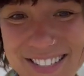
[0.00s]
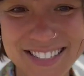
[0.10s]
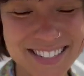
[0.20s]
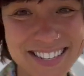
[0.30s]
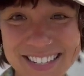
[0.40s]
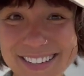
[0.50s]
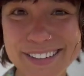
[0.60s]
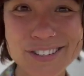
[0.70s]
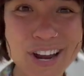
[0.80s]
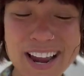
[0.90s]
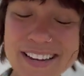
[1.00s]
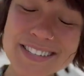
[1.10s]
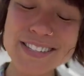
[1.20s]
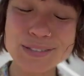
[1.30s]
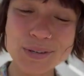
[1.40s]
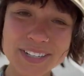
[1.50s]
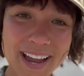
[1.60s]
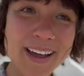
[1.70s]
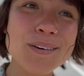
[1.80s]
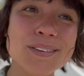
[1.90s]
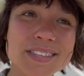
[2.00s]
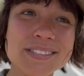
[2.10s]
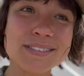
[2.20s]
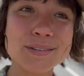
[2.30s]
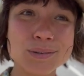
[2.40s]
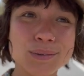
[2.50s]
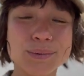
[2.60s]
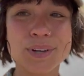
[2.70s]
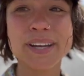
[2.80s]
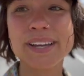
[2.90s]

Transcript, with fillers: just trying to sort out this new